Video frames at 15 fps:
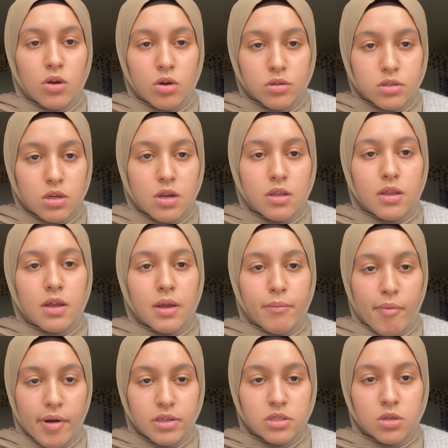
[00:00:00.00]
consolidating,
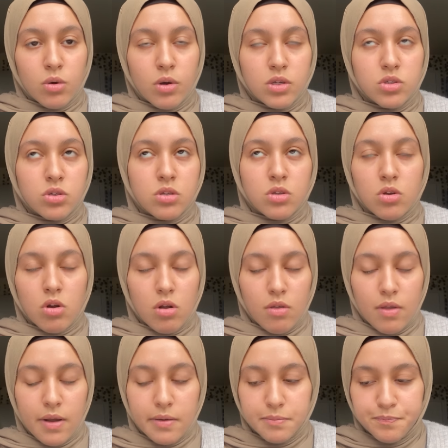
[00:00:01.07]
practicing questions and all
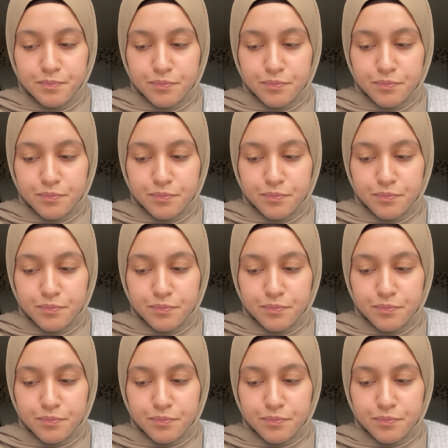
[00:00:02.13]
that.